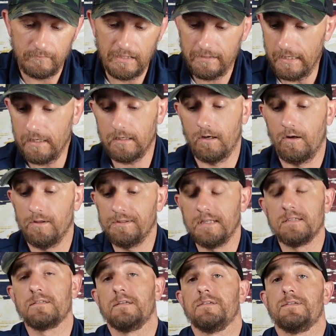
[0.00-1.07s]
yeah, all
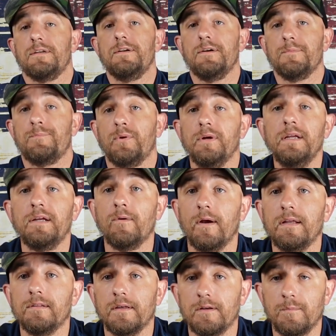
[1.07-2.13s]
things considered, pretty
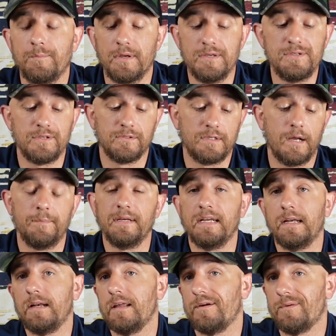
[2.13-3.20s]
great little pistol coming
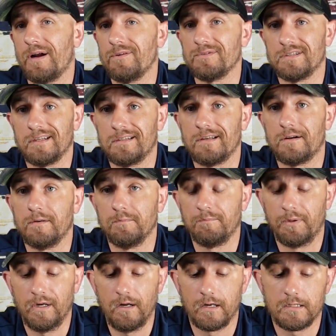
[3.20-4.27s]
in at around
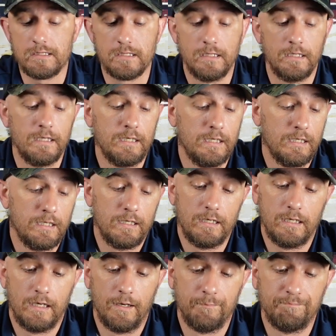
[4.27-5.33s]

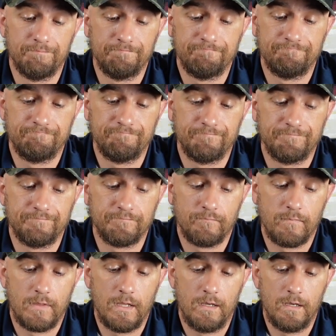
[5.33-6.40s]
$600.
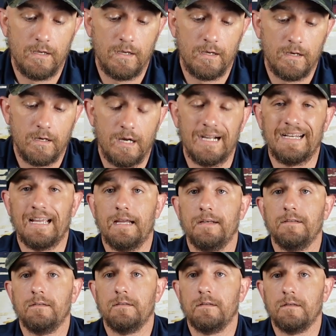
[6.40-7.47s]

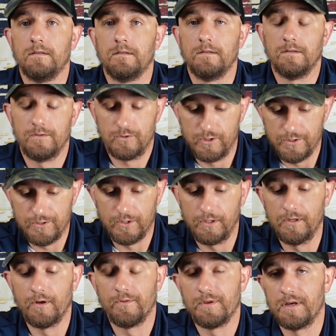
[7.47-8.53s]
Again, just so
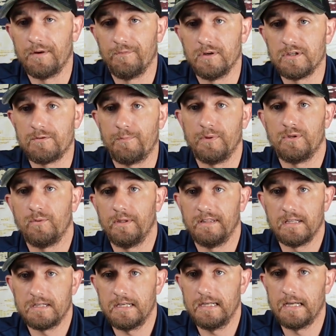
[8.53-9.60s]
you know the difference between
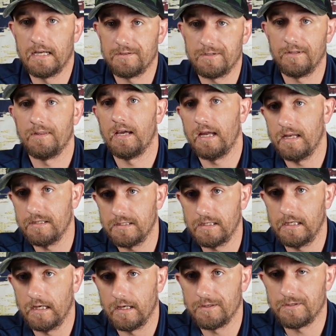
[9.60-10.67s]
the TS and the
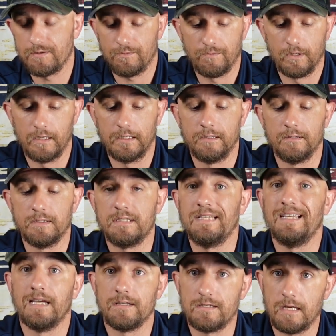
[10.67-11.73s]
NTS, right? The
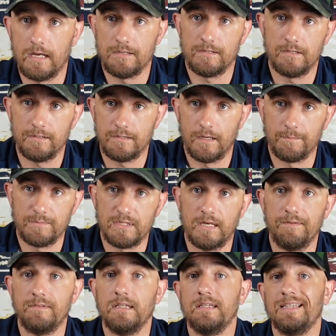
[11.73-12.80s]
TS has the thumb
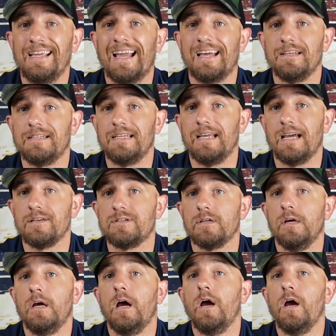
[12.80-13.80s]
safety. The NTS,